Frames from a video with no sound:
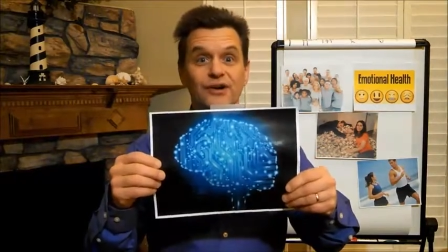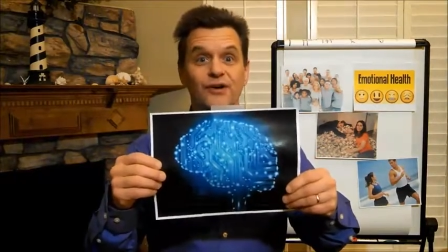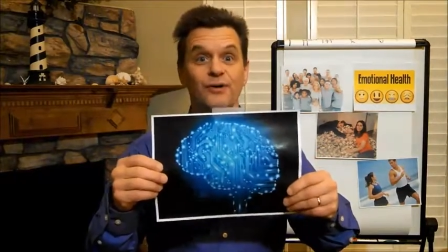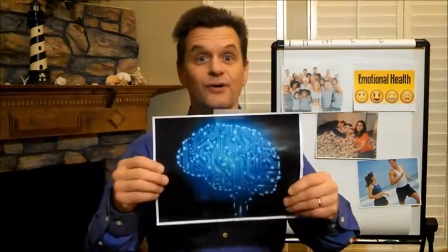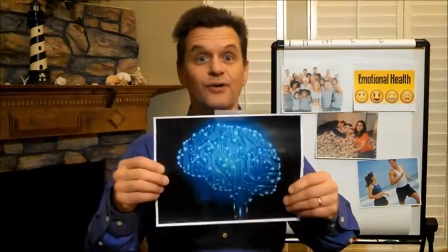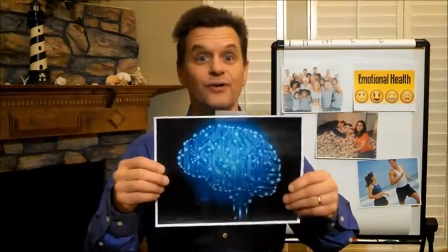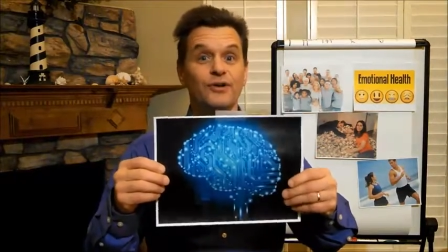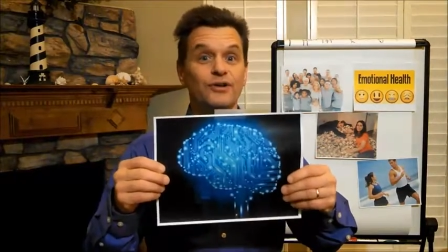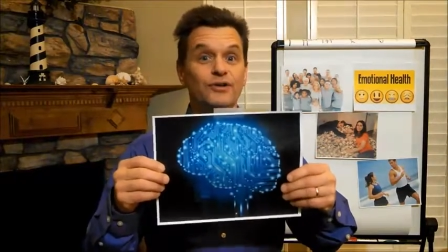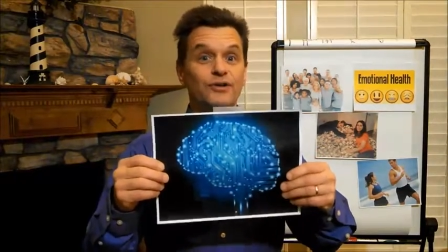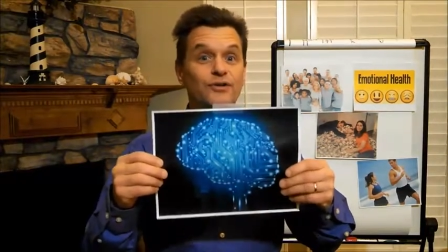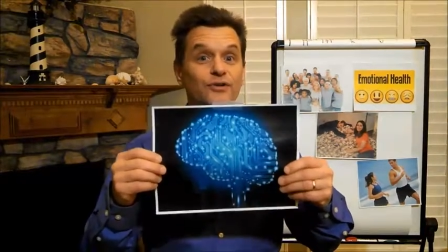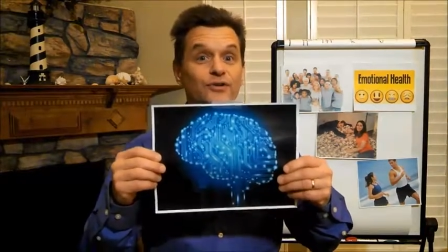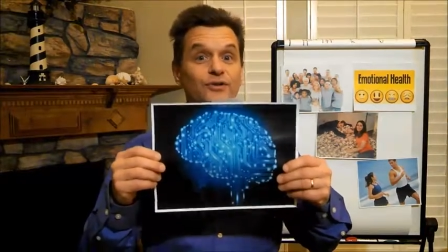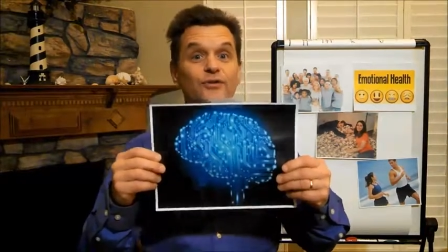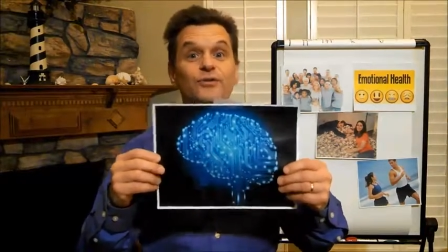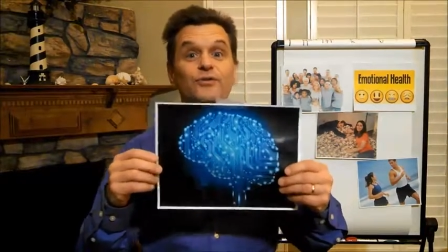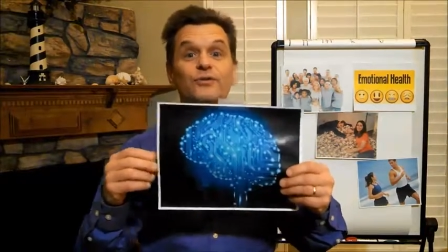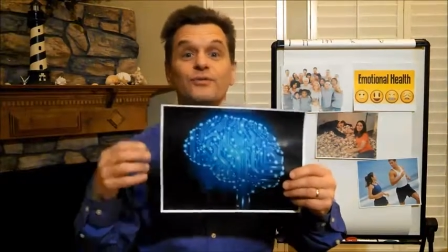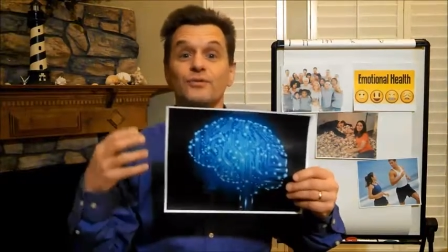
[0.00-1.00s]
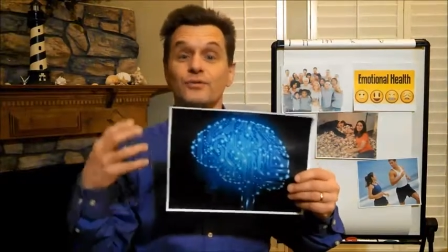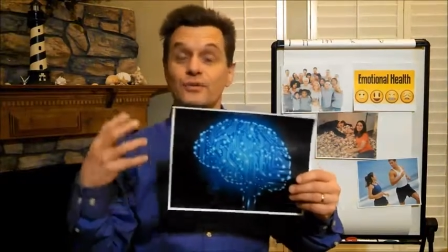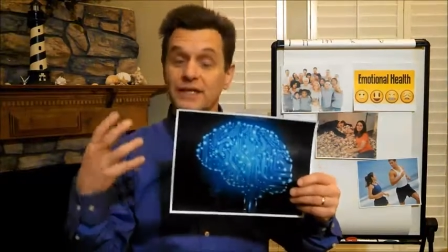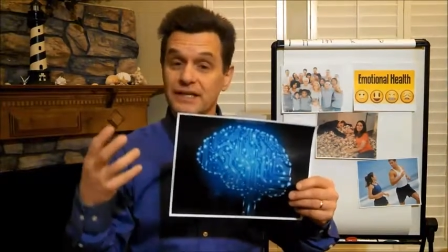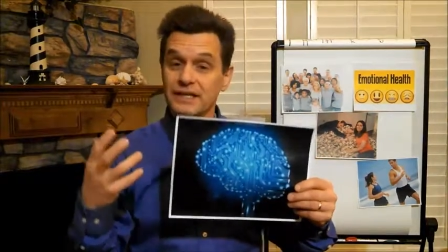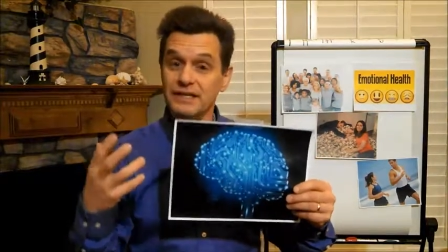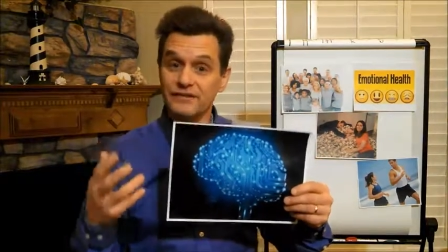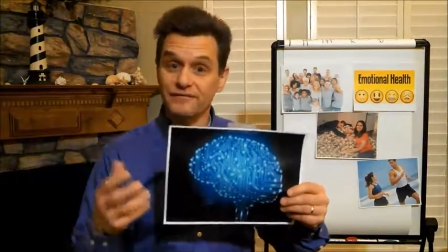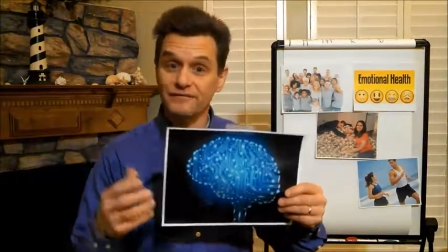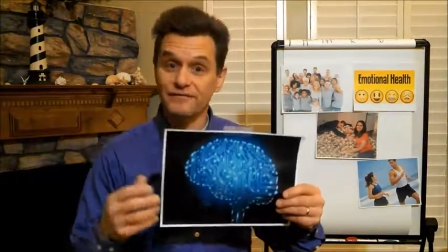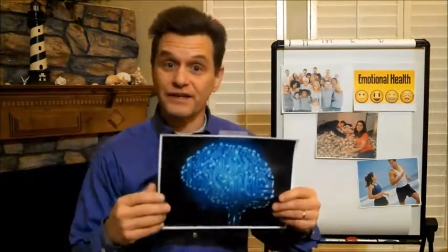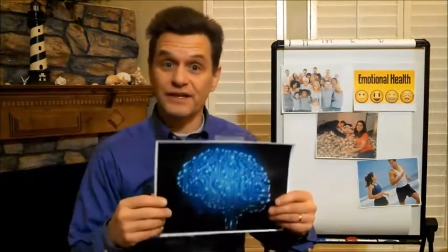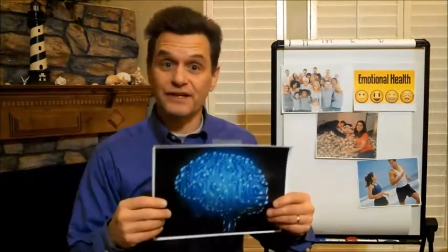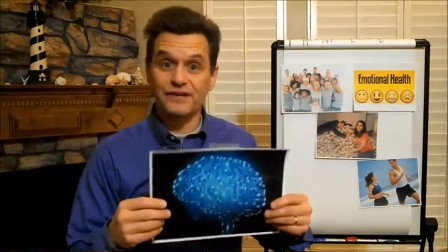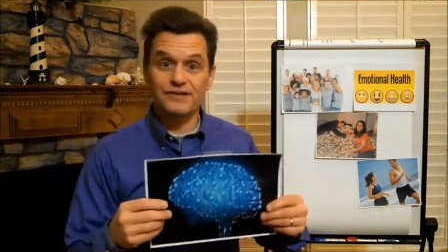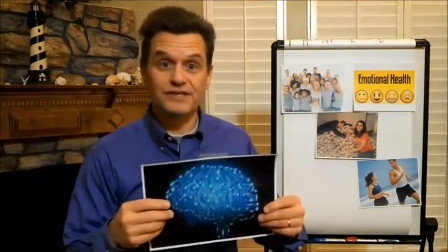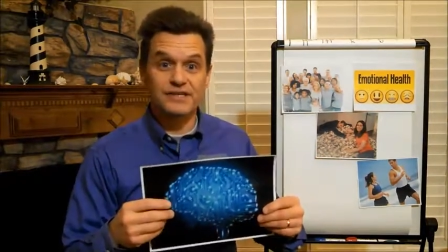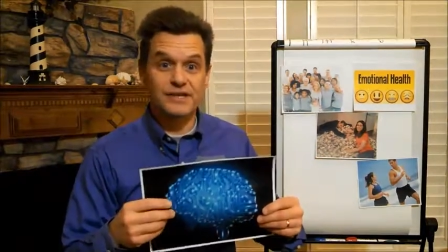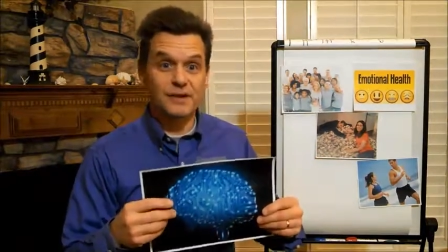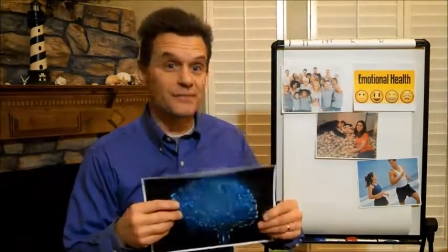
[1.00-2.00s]
or you need to
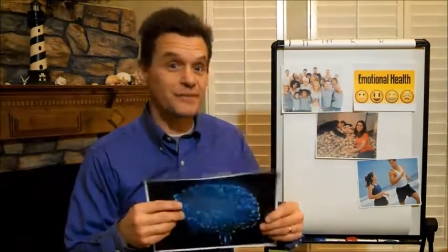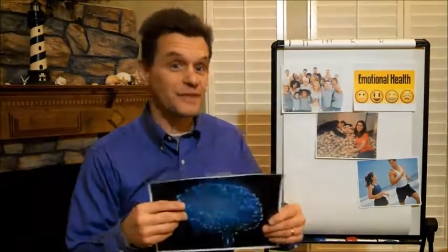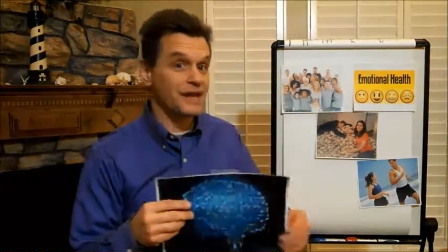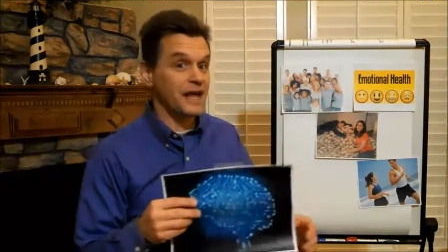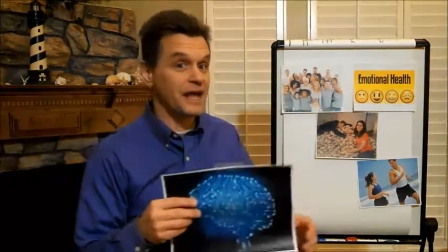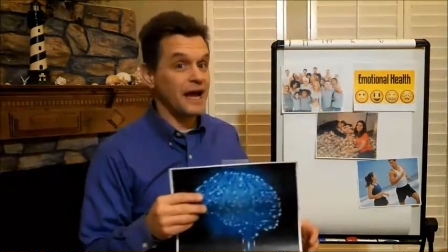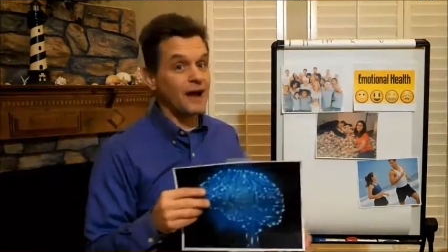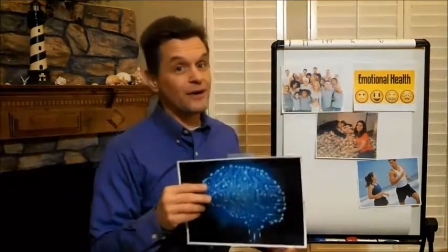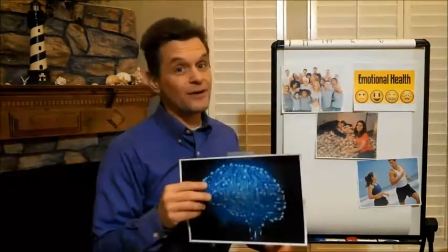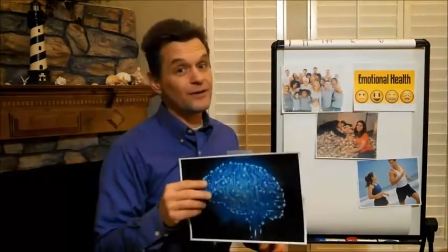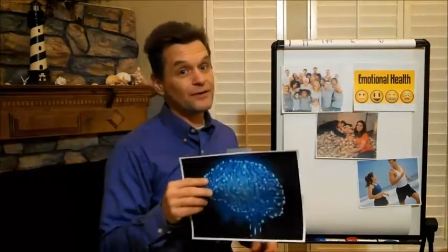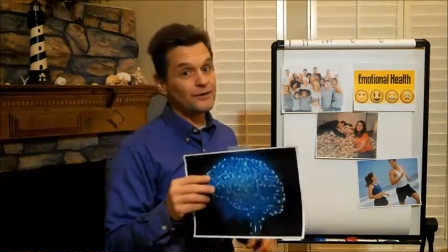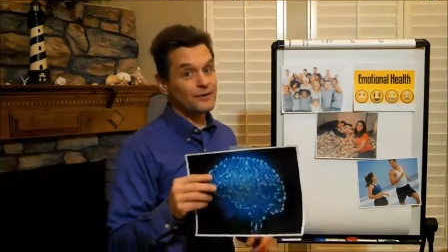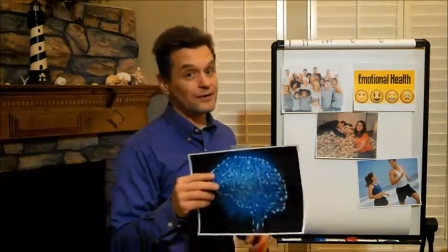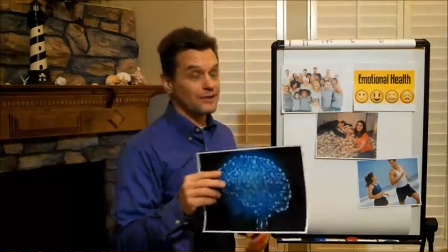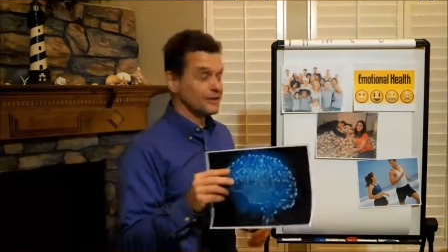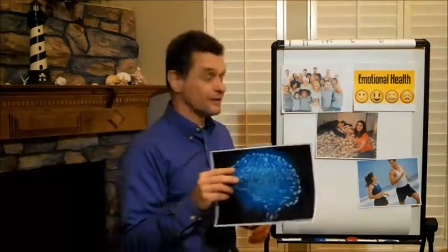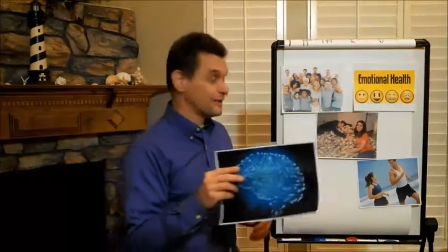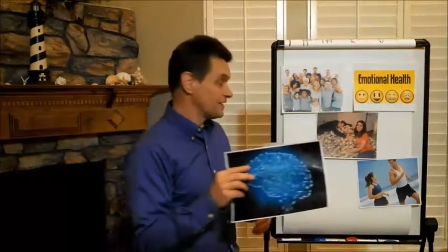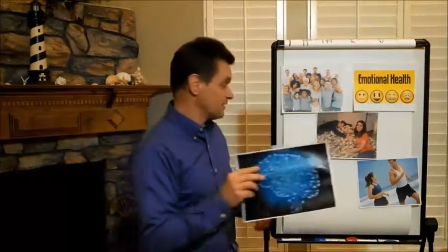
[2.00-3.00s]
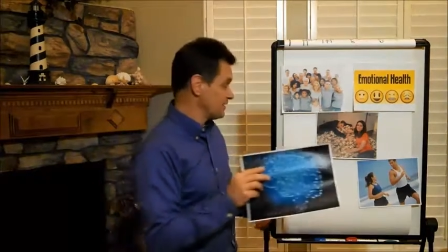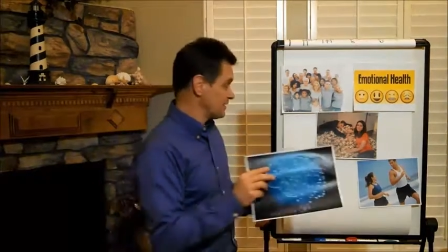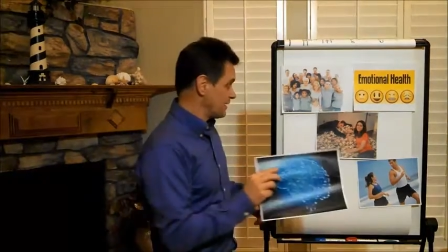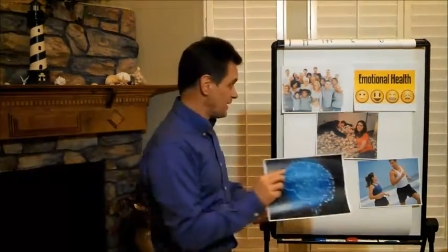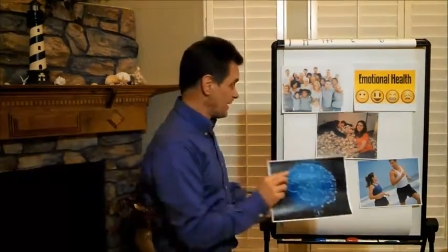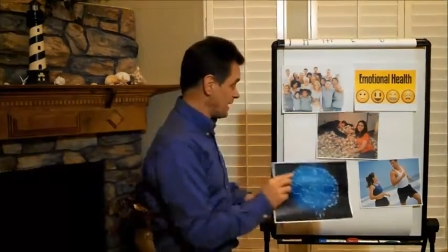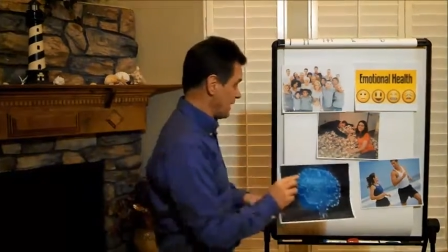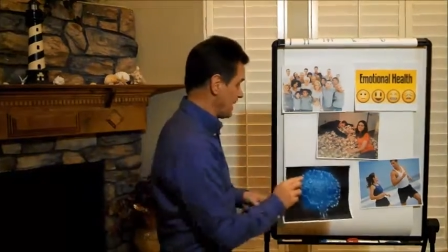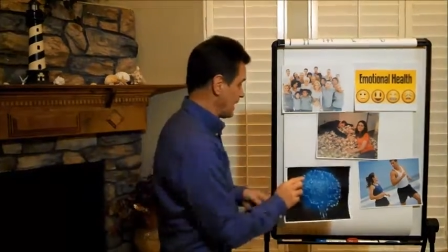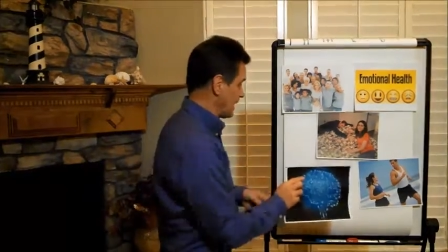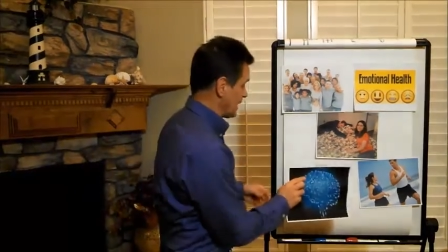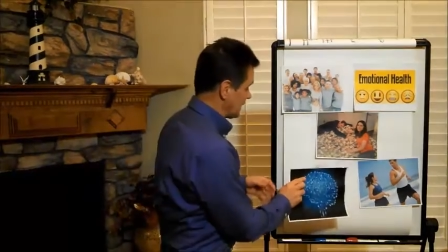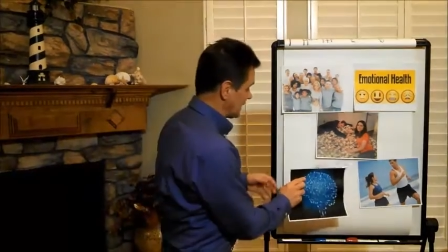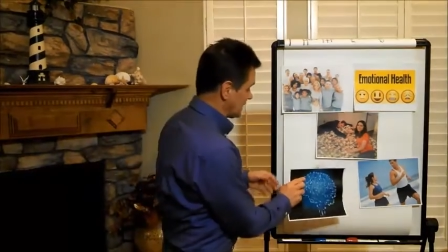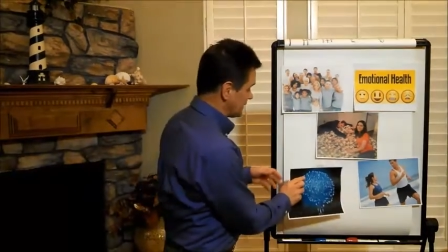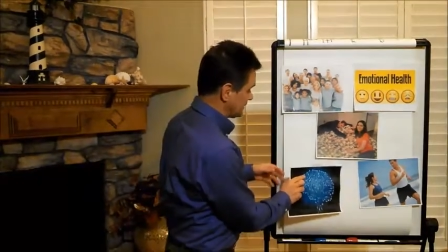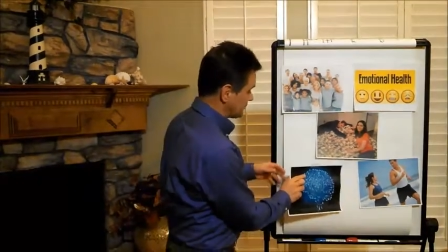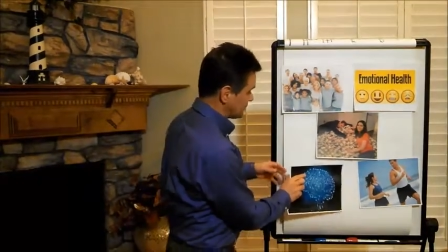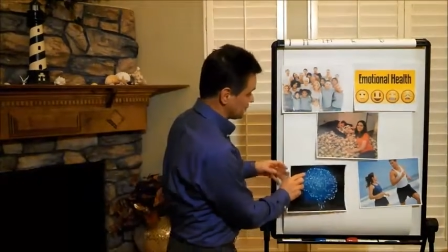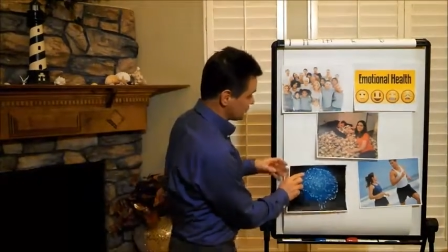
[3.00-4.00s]
figure something out
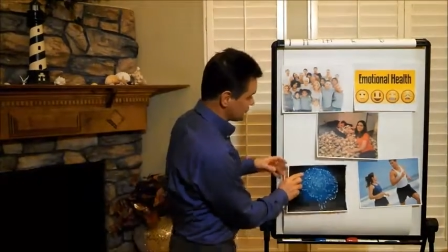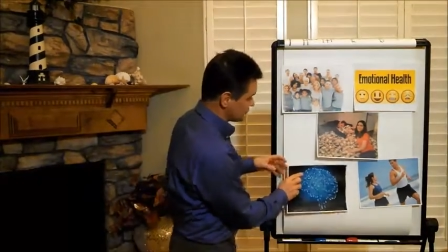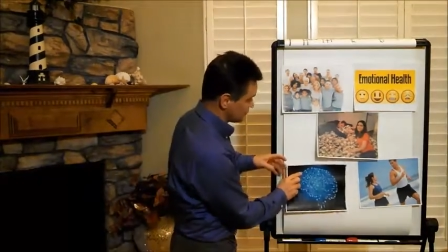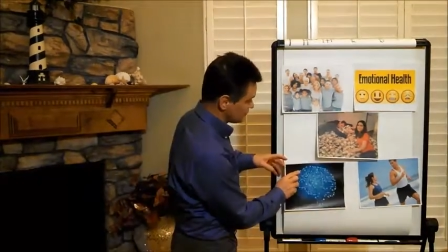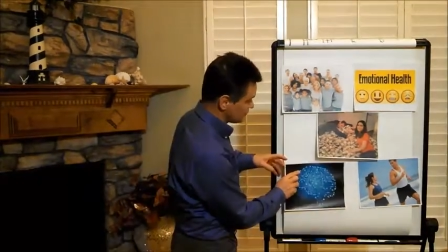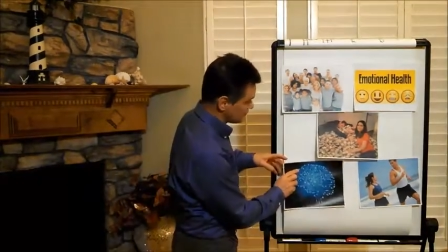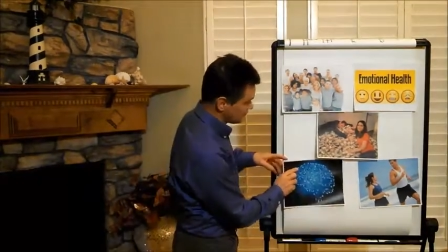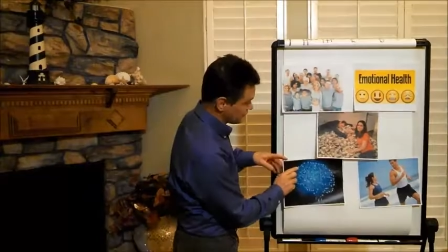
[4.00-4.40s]
and you